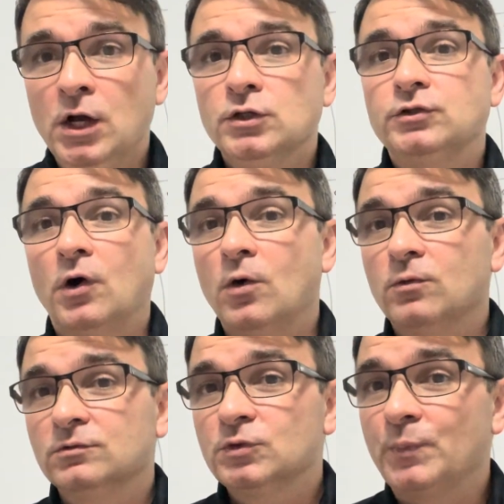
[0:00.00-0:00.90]

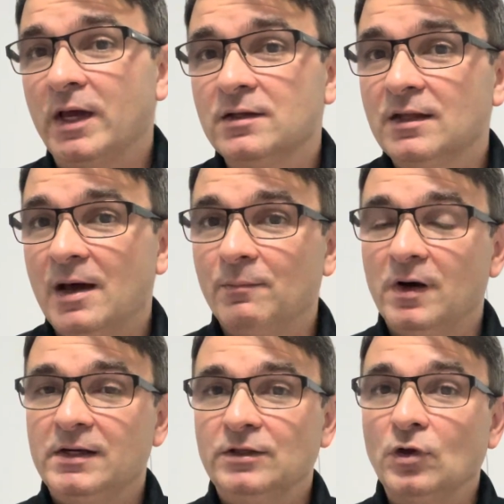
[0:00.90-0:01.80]
Don't spend that
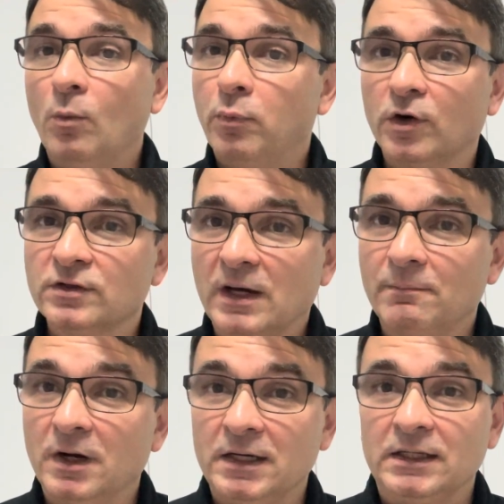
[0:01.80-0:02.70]
money, don't burn that
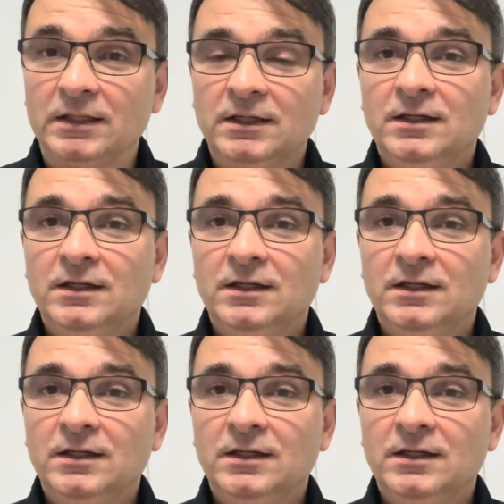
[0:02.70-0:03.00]
money.